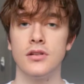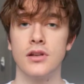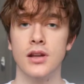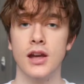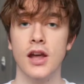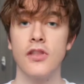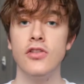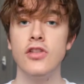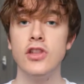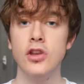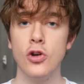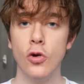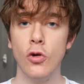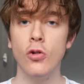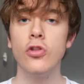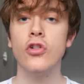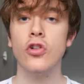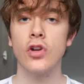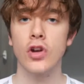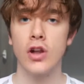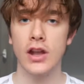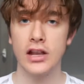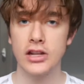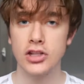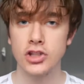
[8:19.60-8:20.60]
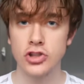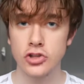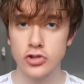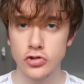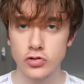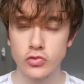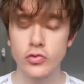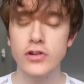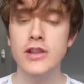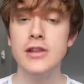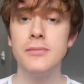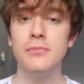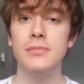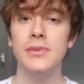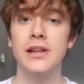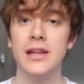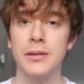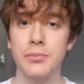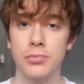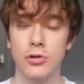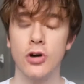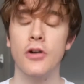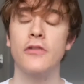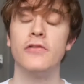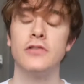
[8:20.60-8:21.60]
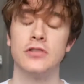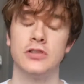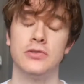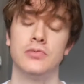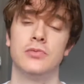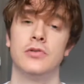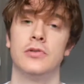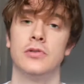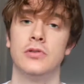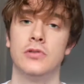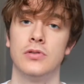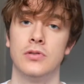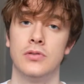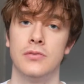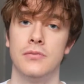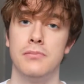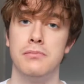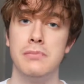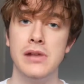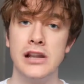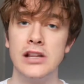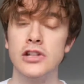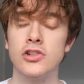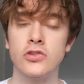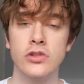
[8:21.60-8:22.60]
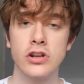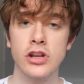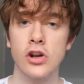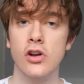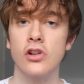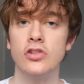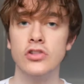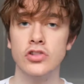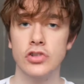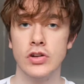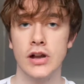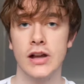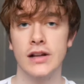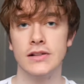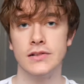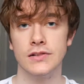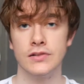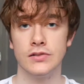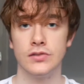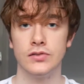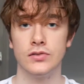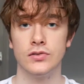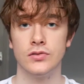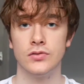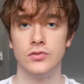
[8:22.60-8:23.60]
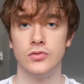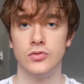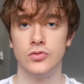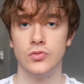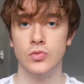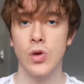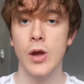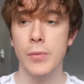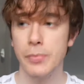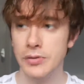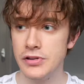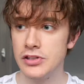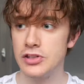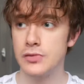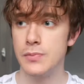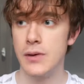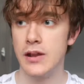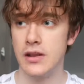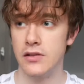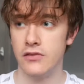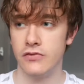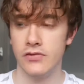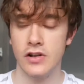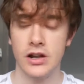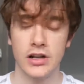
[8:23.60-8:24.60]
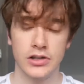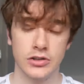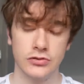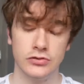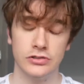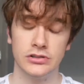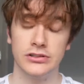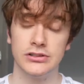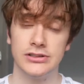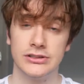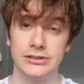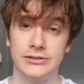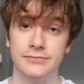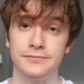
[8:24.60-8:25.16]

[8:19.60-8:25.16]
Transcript: And the other extremely profitable military contractors, weapons manufacturers.